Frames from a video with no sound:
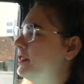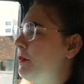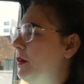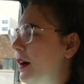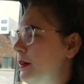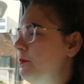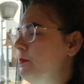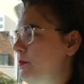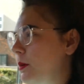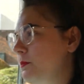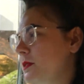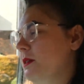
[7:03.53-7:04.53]
So I
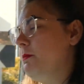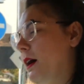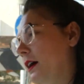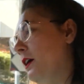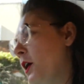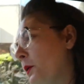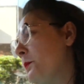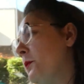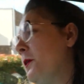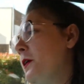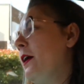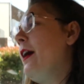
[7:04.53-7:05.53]
pumped it back up,
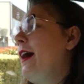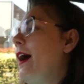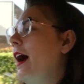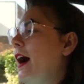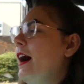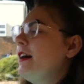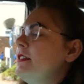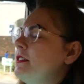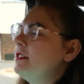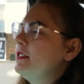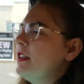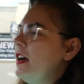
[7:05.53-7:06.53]

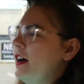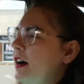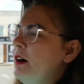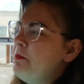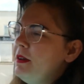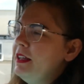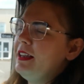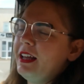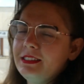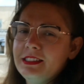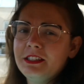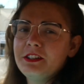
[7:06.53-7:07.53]
and it
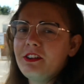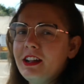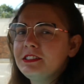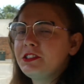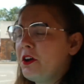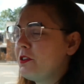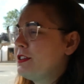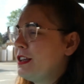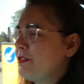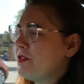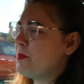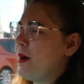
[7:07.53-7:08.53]
lasted a grand
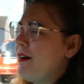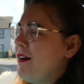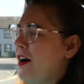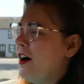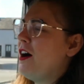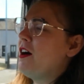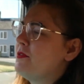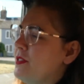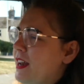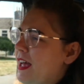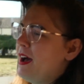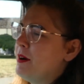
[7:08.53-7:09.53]
total of about half
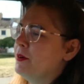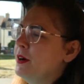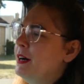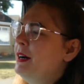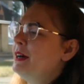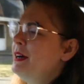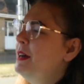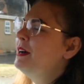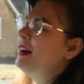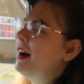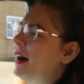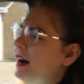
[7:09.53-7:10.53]
an hour
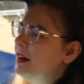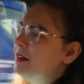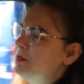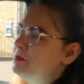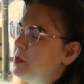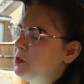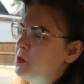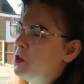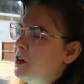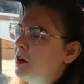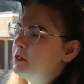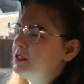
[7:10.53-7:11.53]

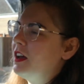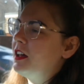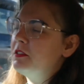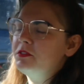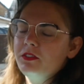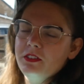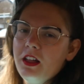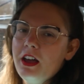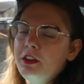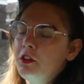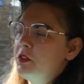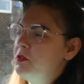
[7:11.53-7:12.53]
before I was kind of
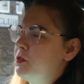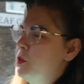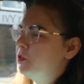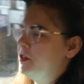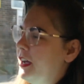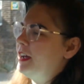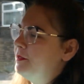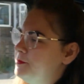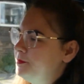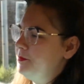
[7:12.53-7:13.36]
lying on the floor again.